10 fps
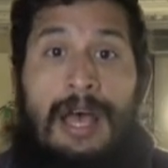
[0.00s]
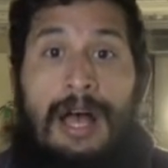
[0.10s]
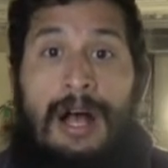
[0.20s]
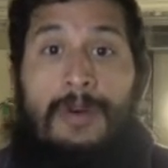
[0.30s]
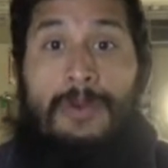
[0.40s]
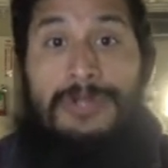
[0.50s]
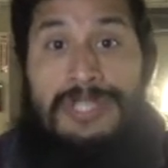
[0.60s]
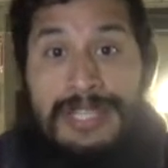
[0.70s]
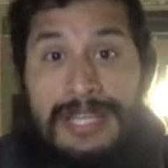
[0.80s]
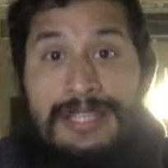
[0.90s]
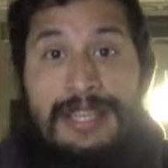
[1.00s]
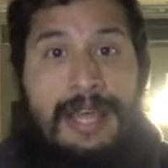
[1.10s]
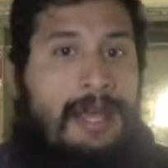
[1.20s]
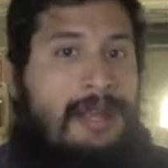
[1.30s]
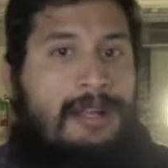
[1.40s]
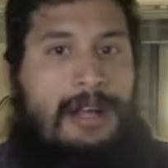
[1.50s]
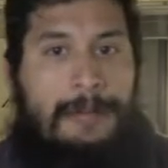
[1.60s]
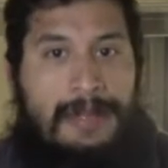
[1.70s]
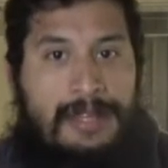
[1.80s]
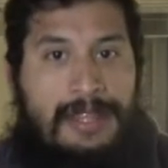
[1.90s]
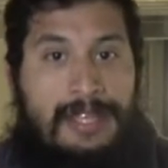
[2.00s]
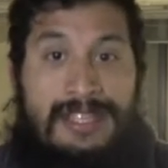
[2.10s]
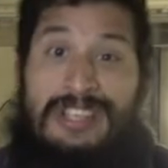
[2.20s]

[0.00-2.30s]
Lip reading: Well, since then, a couple of things,